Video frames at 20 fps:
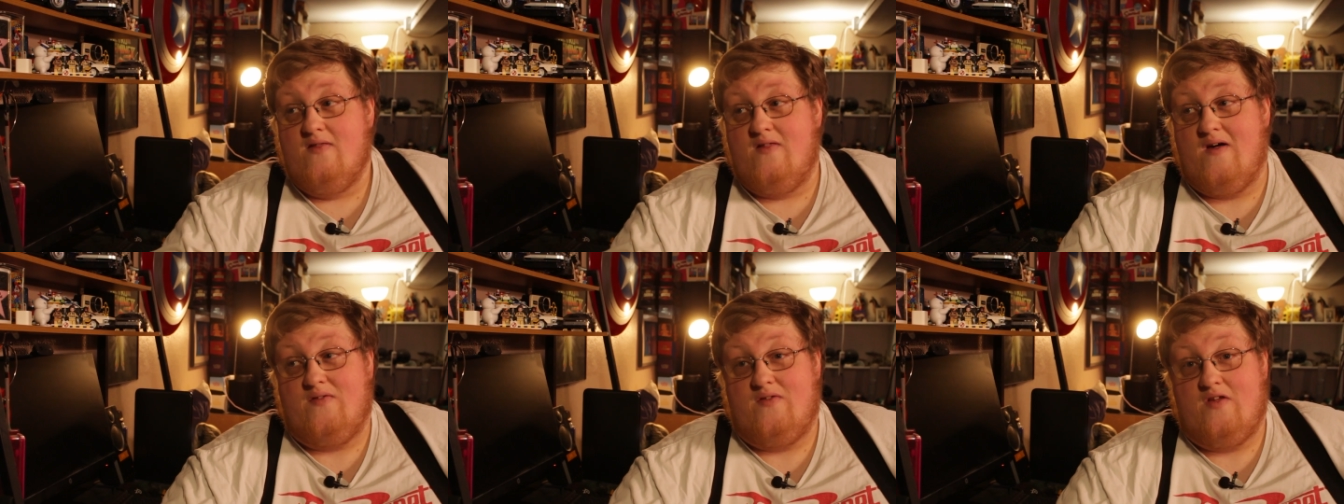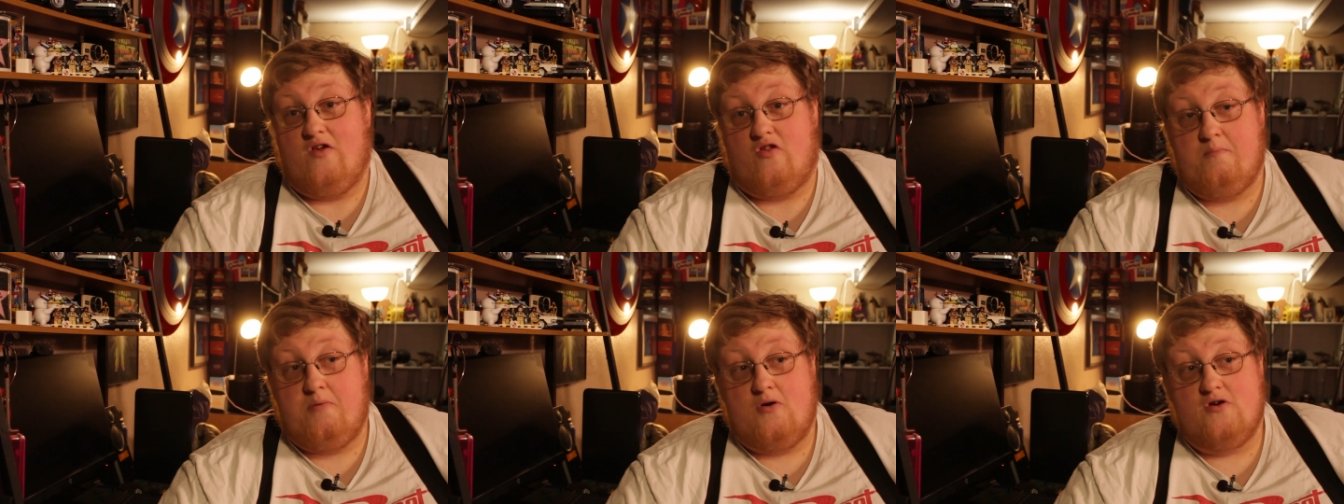that
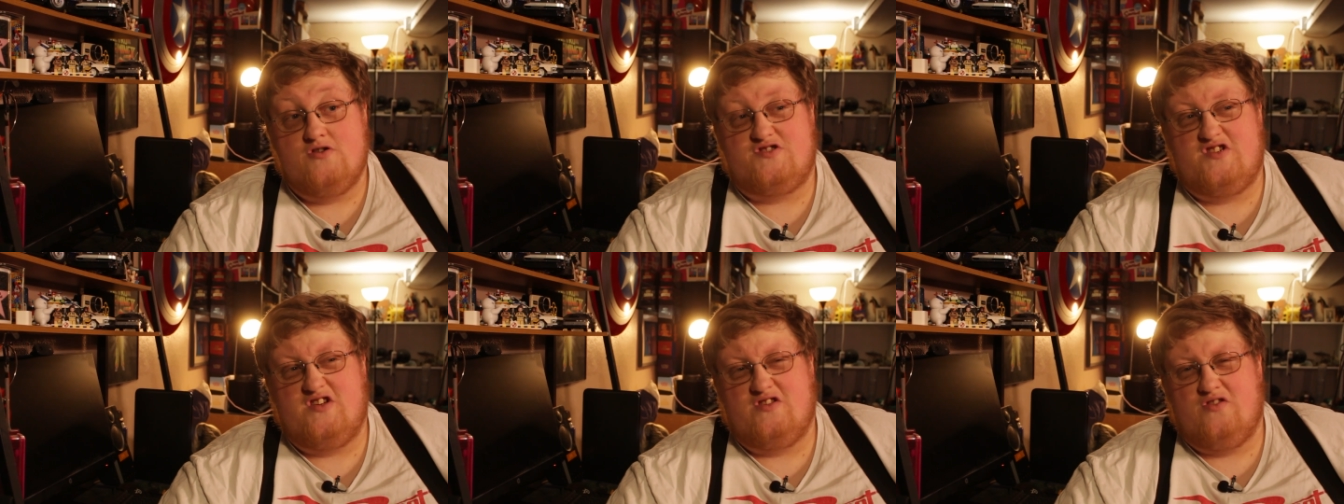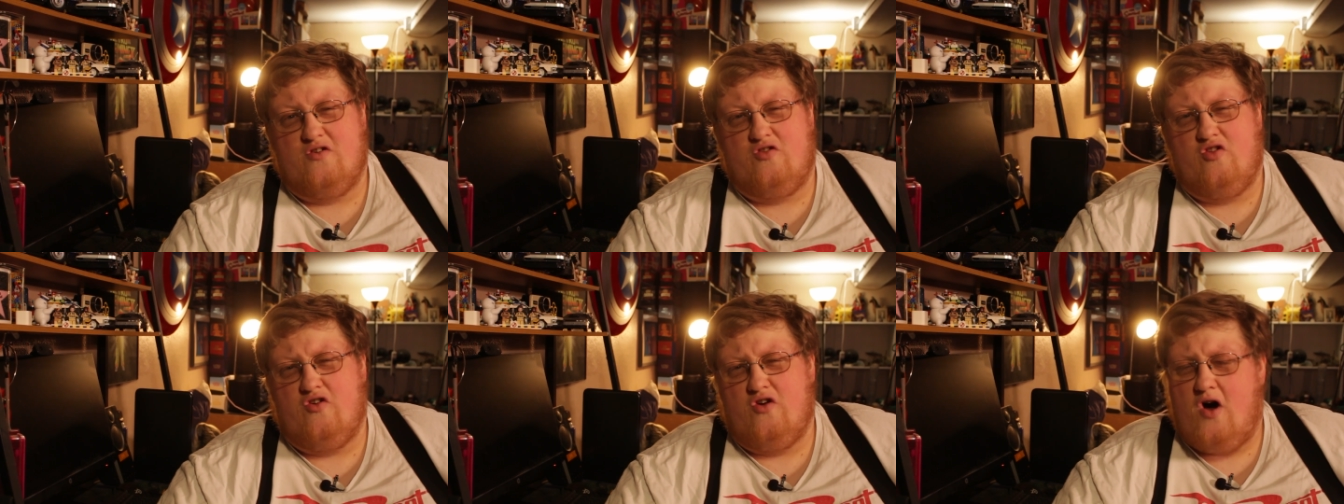this
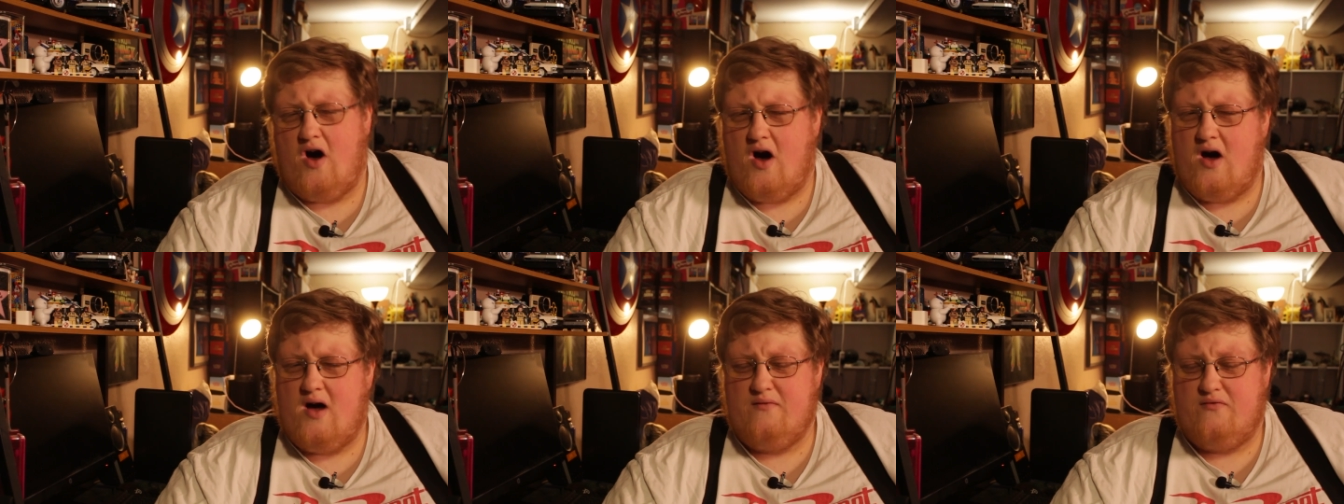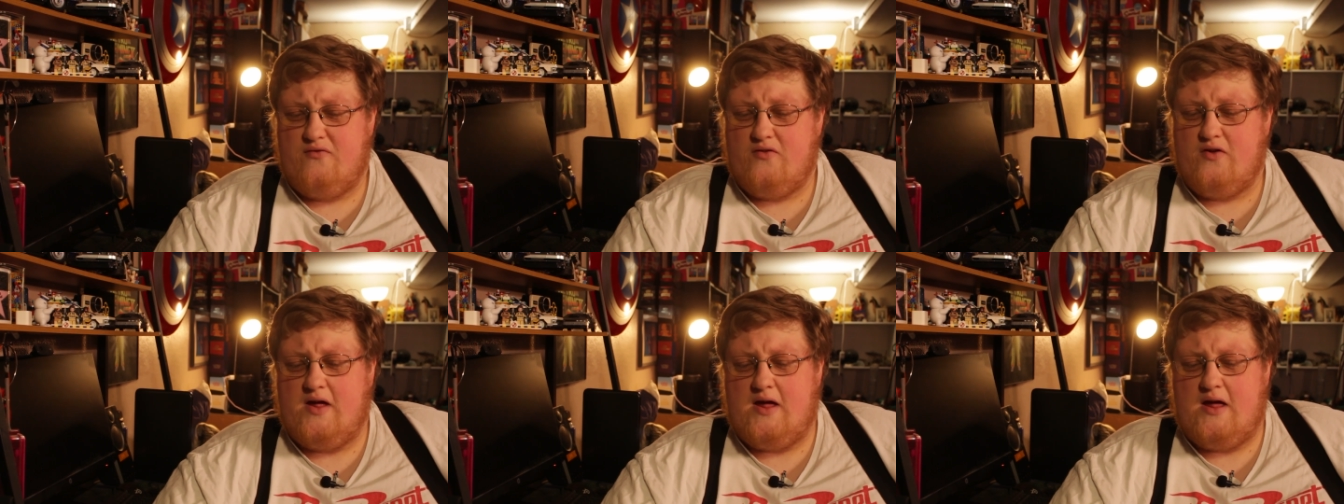person looks an
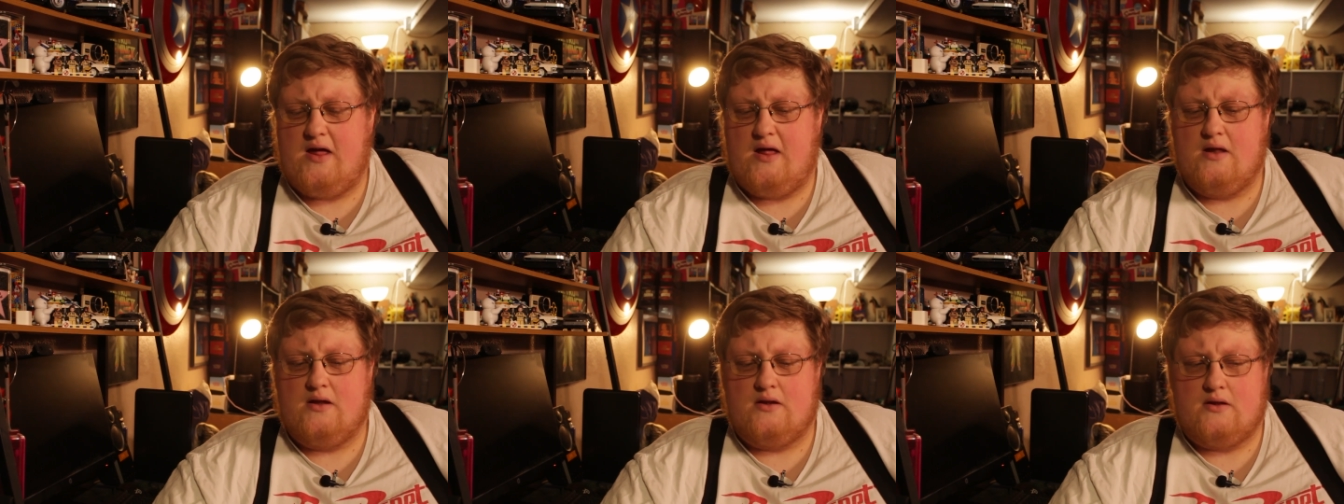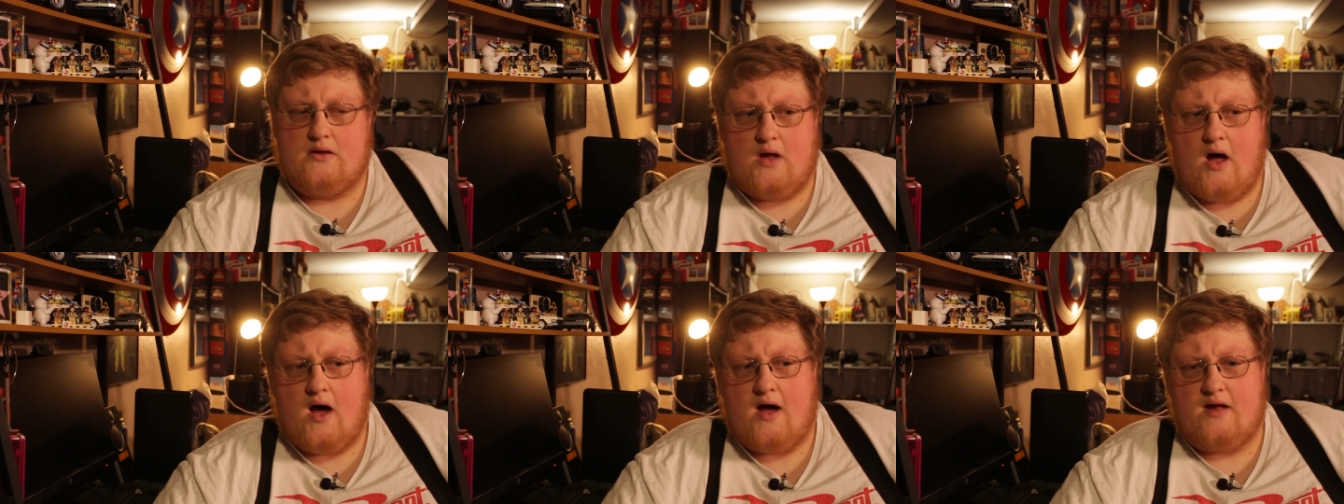awfully
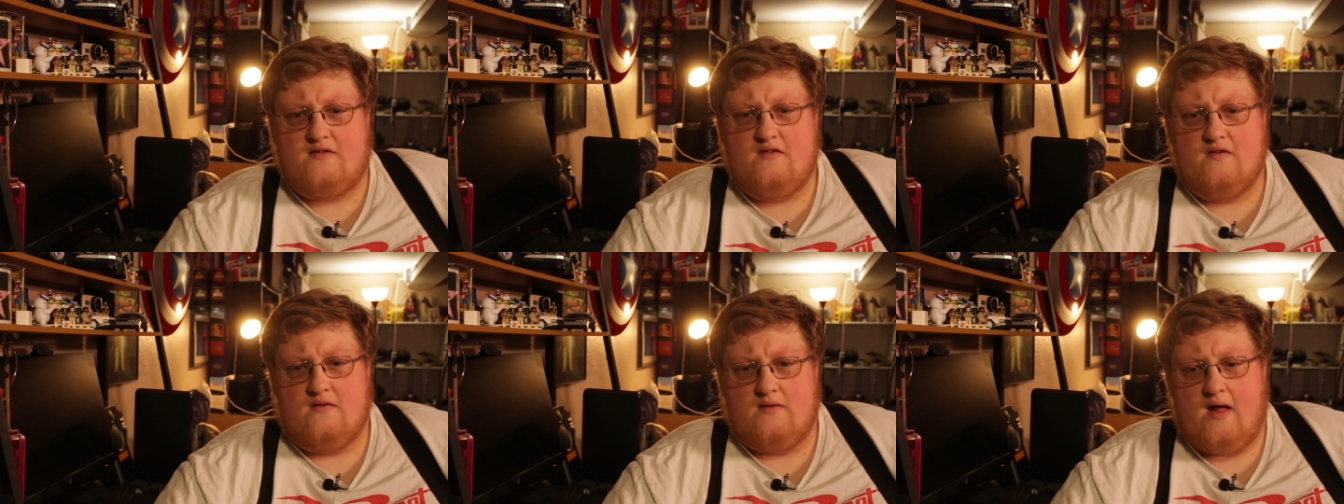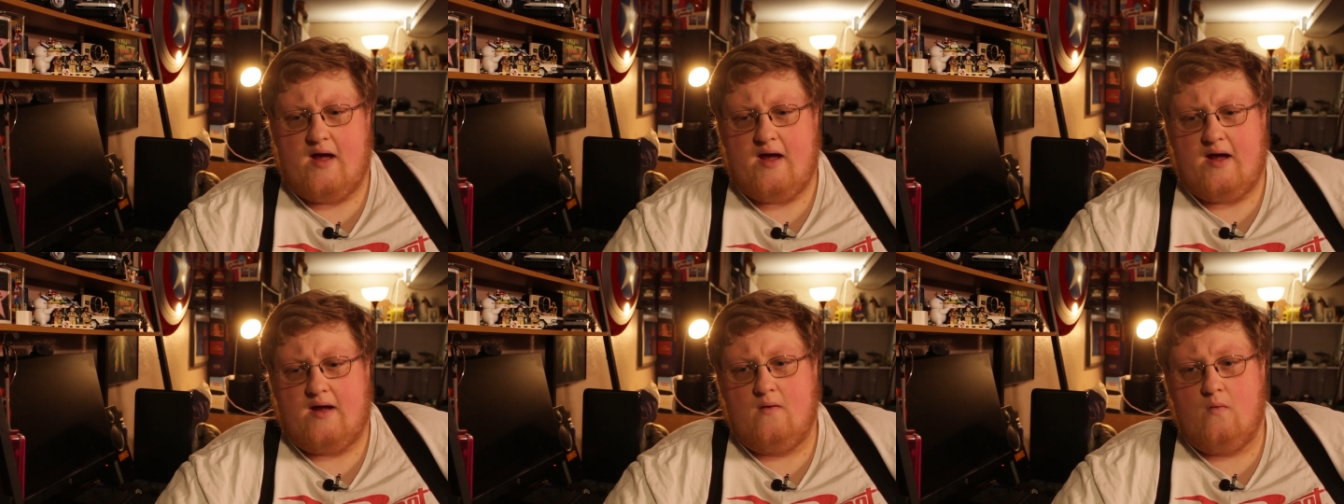lot
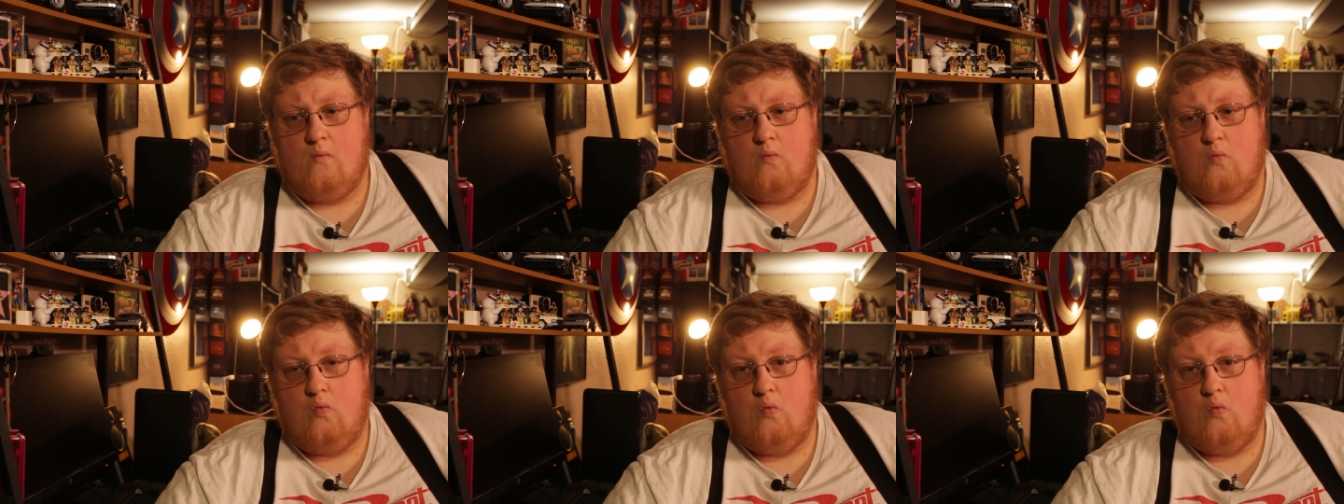like